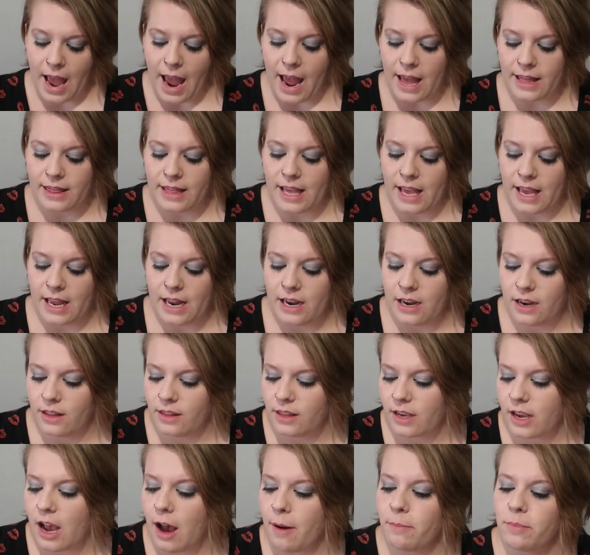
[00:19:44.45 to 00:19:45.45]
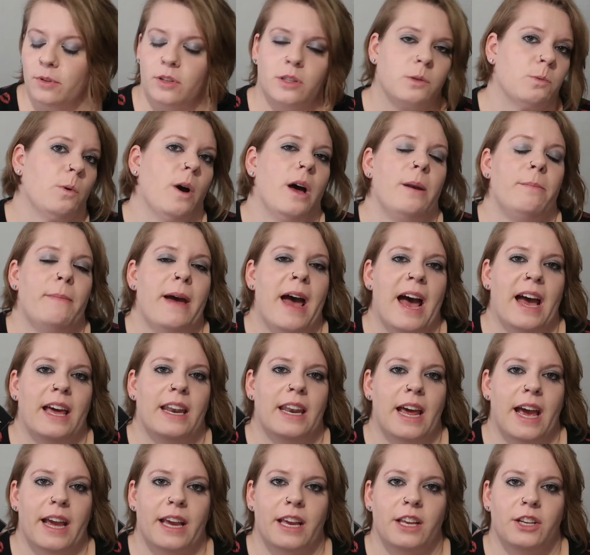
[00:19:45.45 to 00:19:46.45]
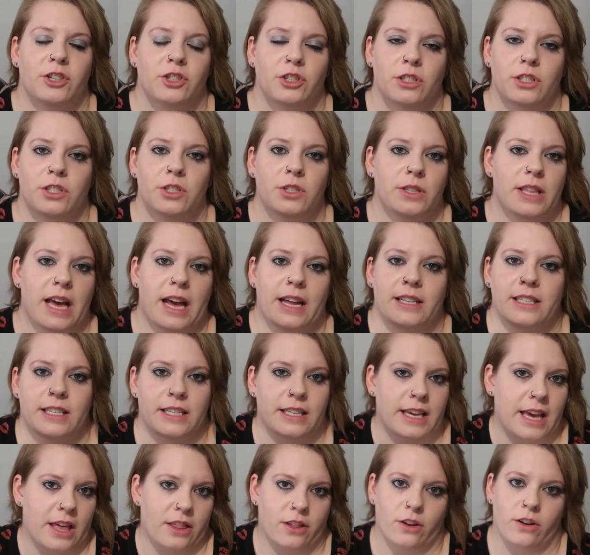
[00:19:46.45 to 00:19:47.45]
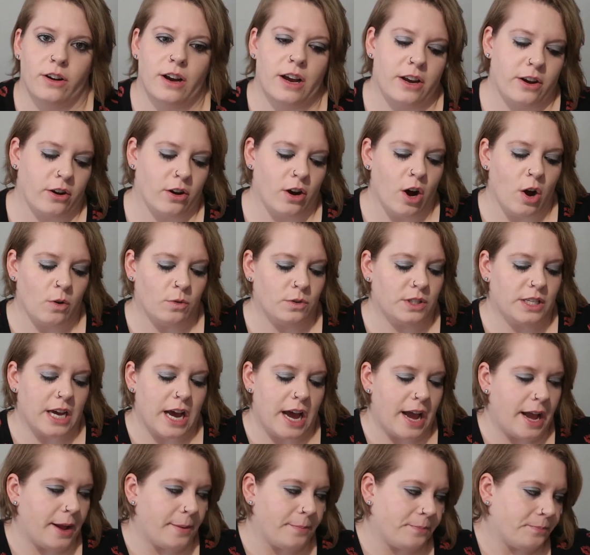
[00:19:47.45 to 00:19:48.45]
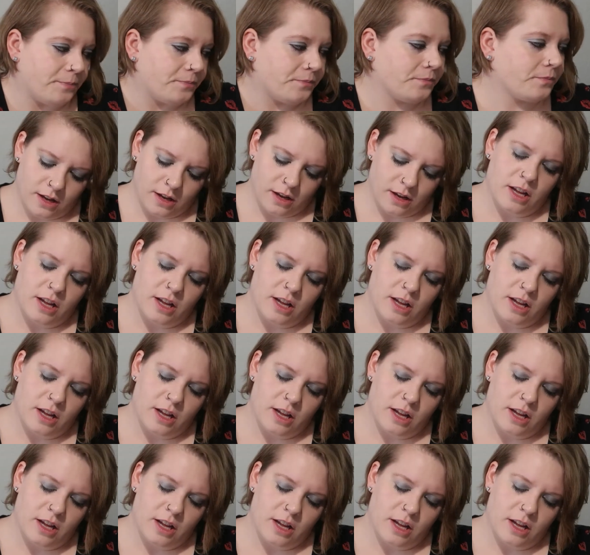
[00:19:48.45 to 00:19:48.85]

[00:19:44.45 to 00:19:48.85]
And then the couples one, Matt and I can just do that together in our own time.